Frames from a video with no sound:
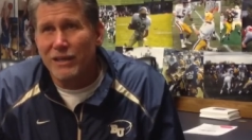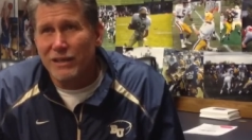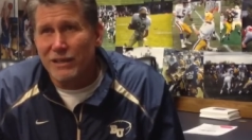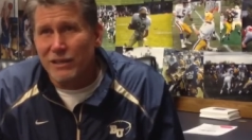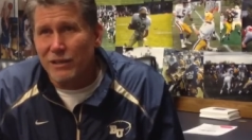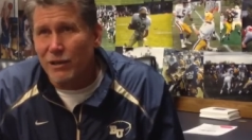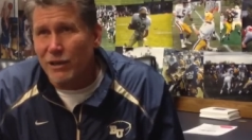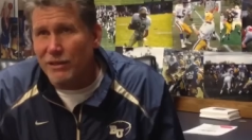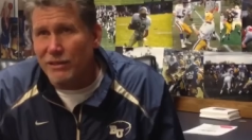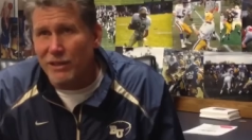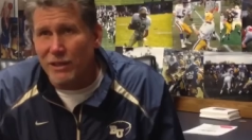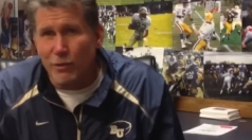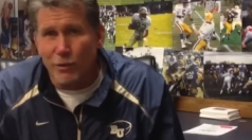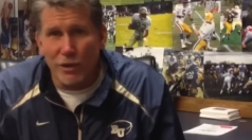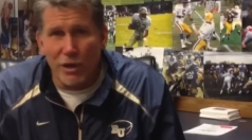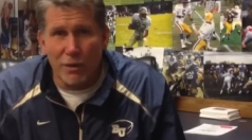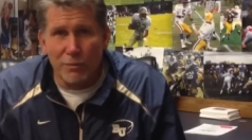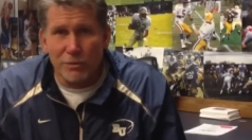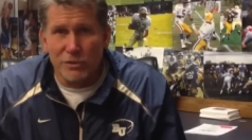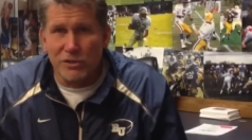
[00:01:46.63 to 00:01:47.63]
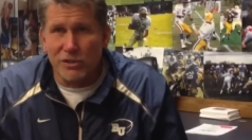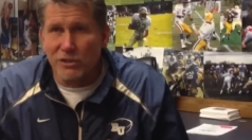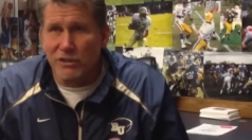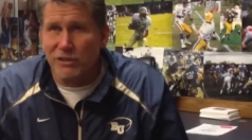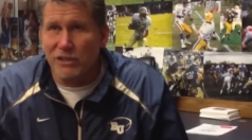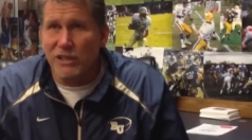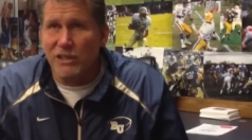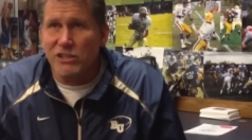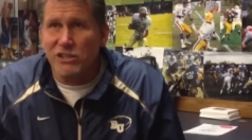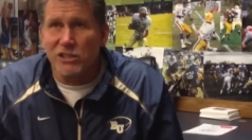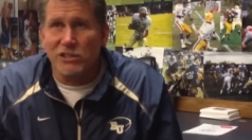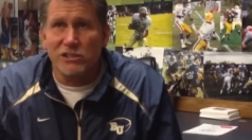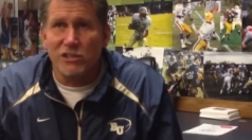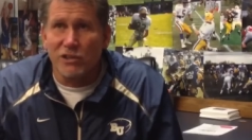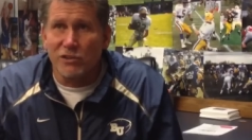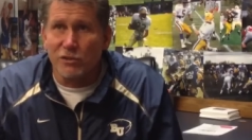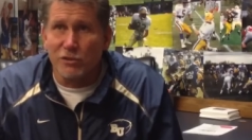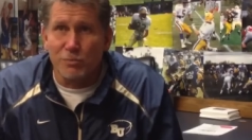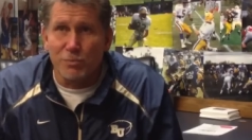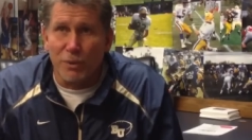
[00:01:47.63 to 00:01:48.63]
you know, I think we almost could teach each
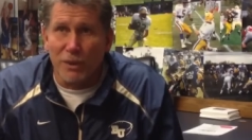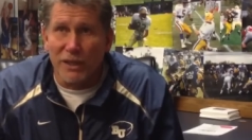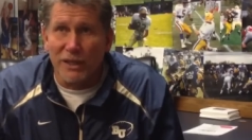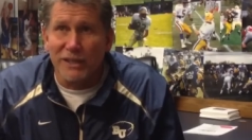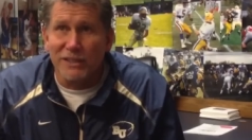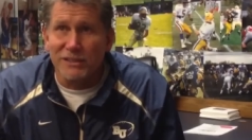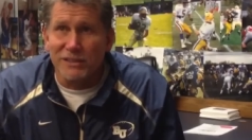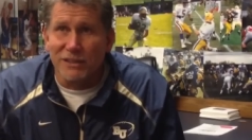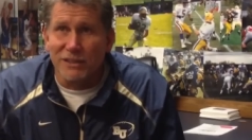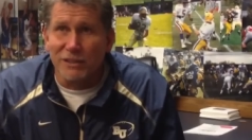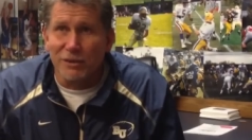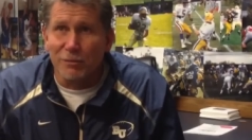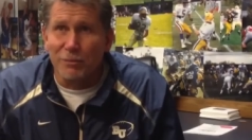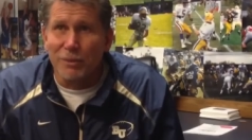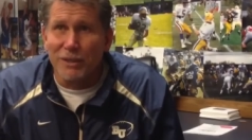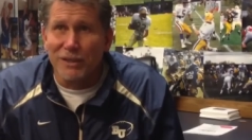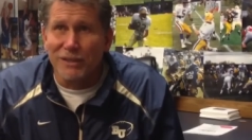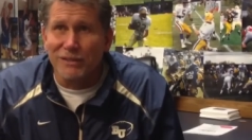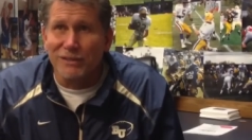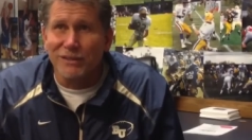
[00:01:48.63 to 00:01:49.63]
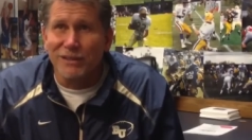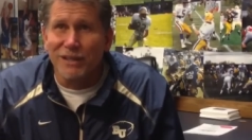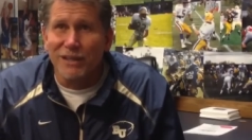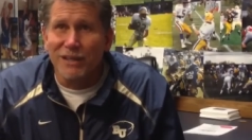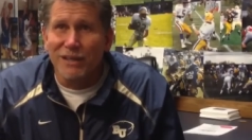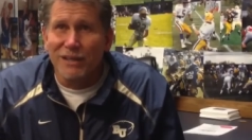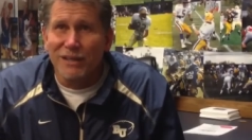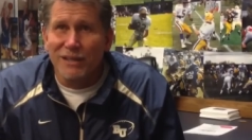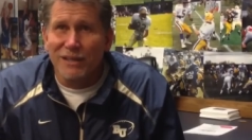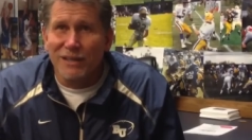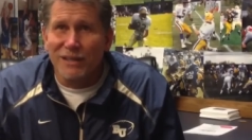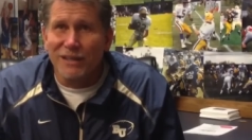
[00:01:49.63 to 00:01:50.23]
other's plays a little bit, and yeah.